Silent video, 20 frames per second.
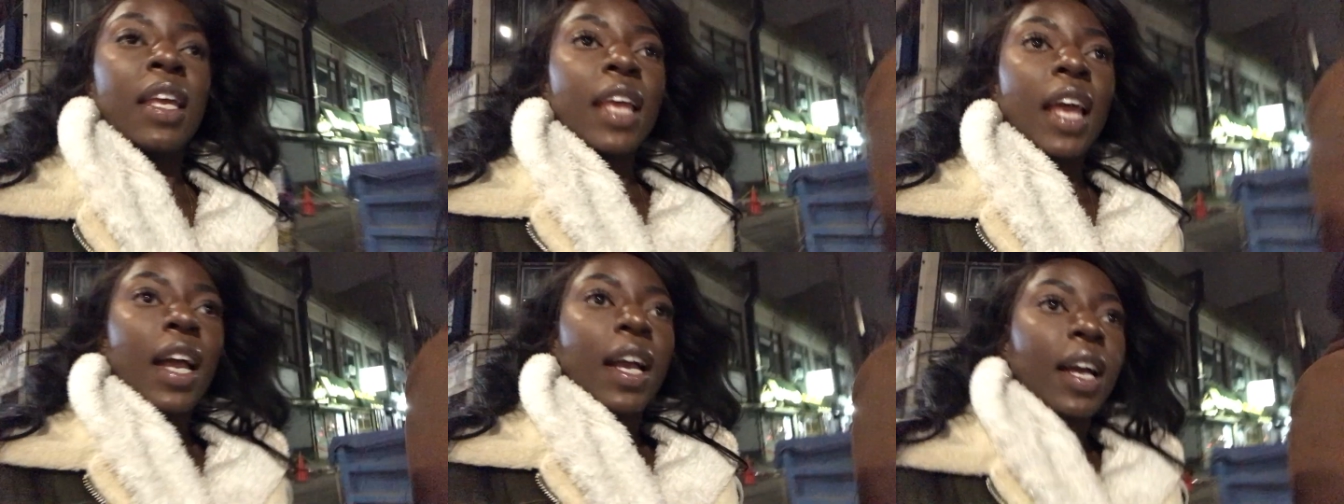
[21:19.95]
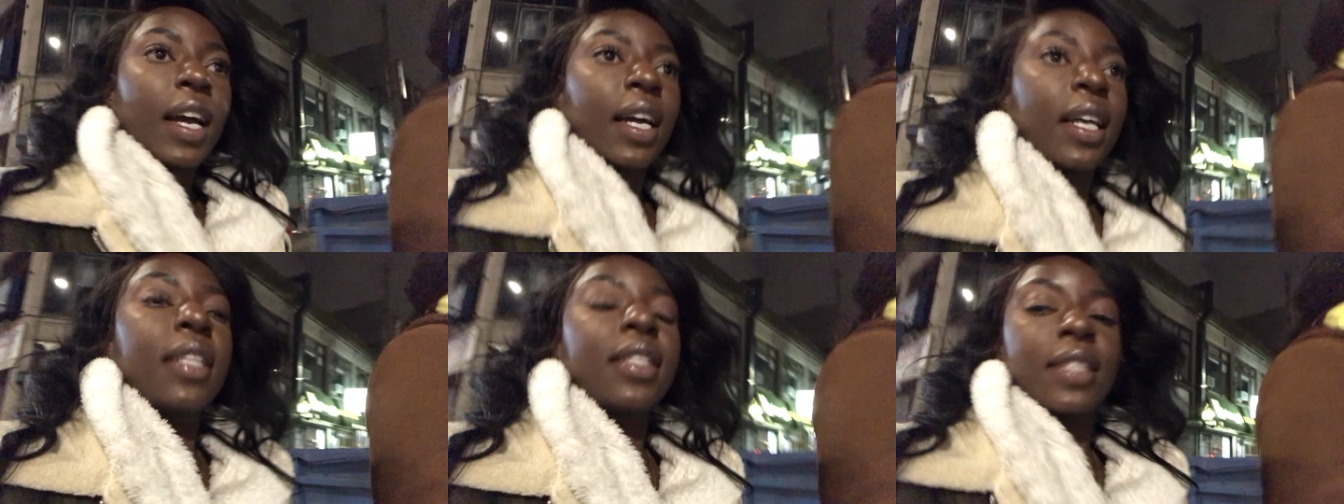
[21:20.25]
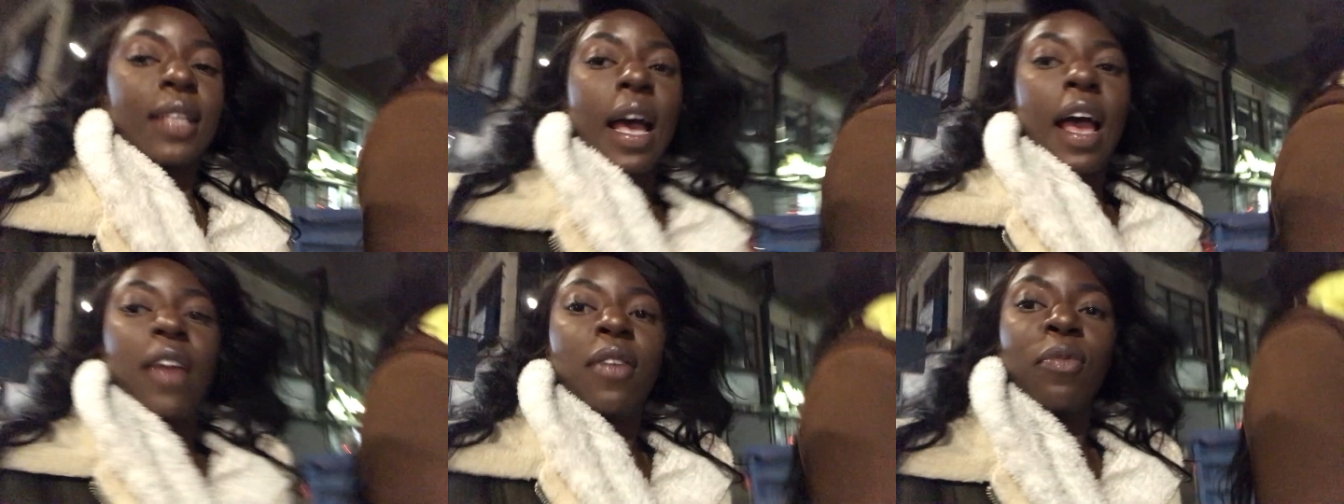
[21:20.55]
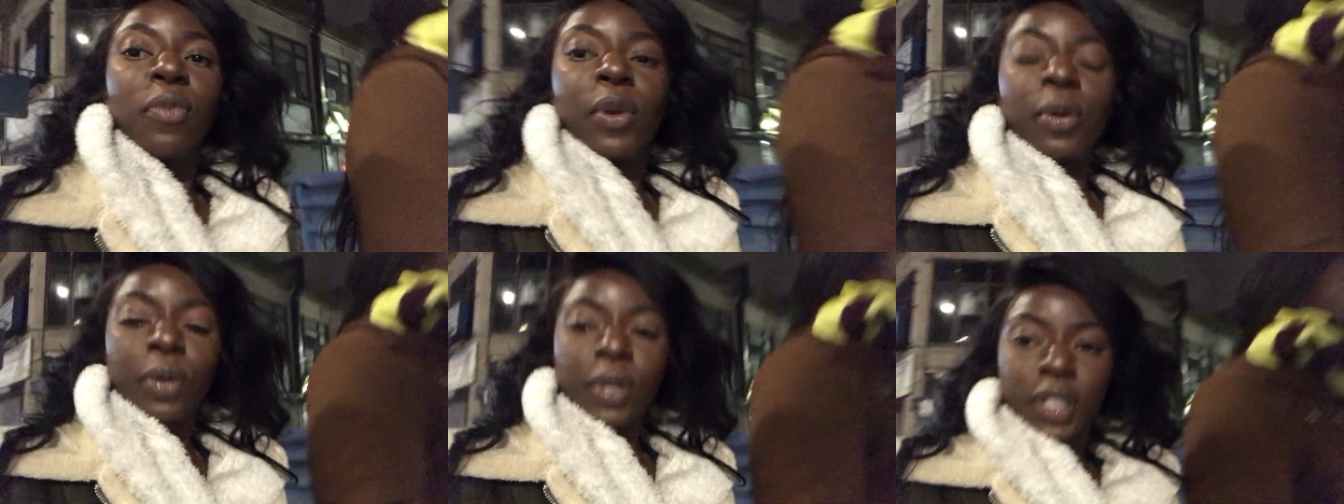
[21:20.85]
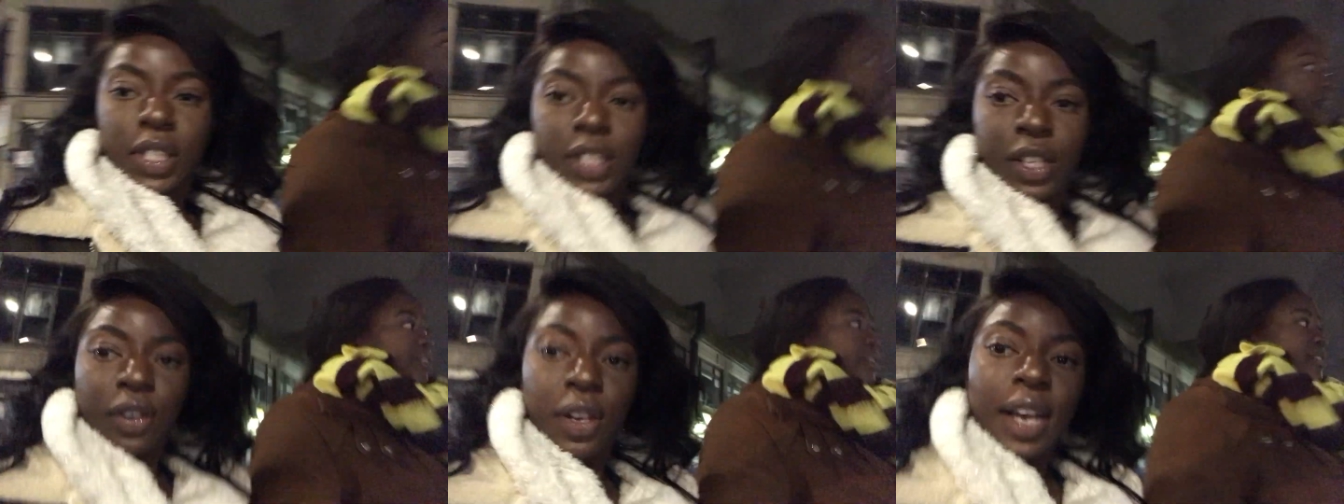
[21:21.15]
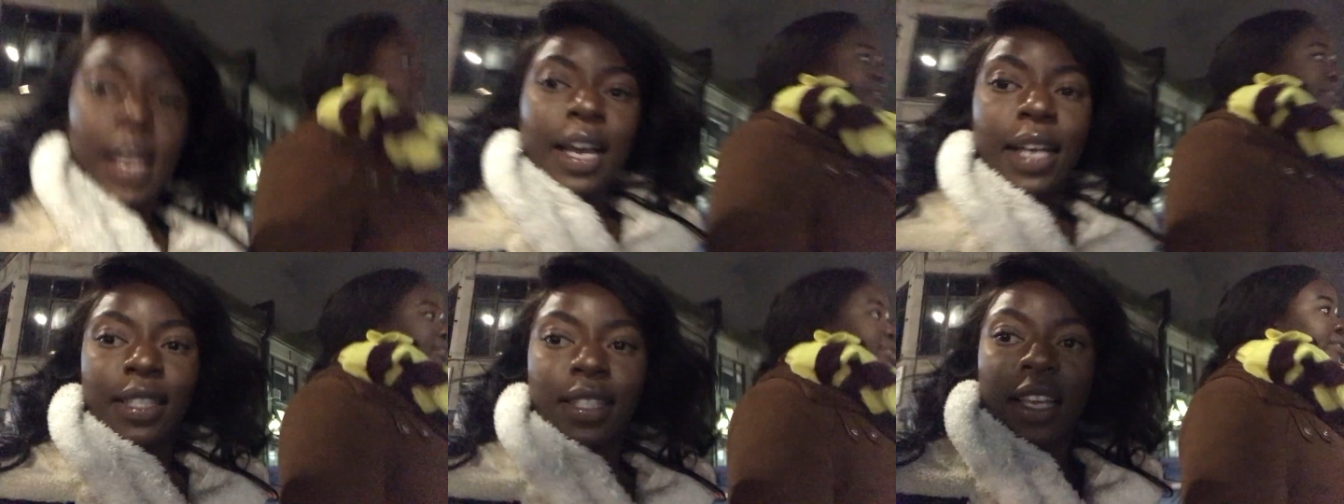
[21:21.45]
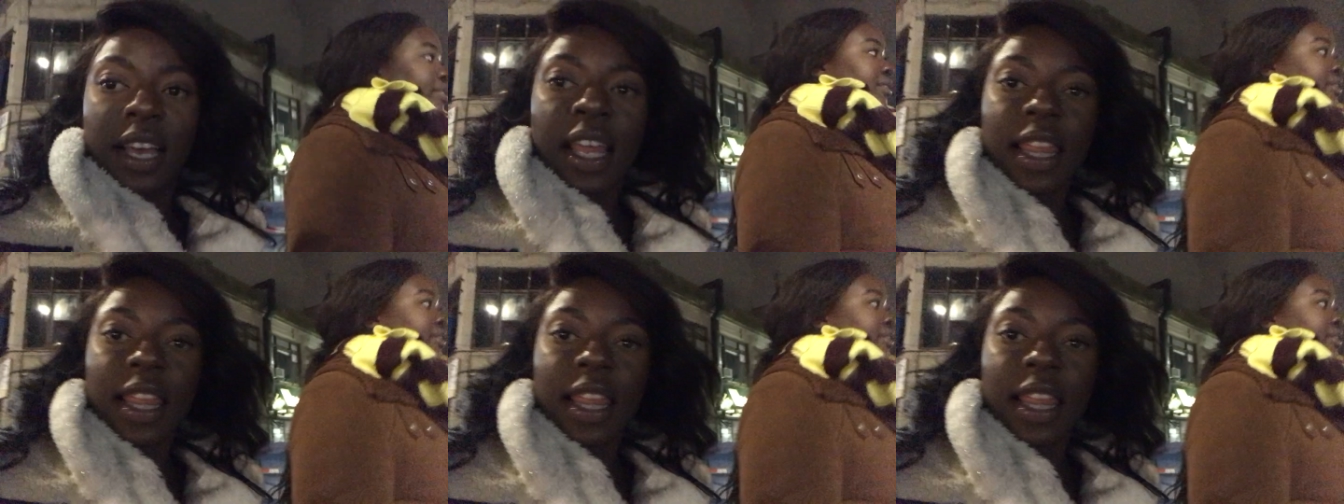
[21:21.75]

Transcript: Yeah, guys. And we will see you guys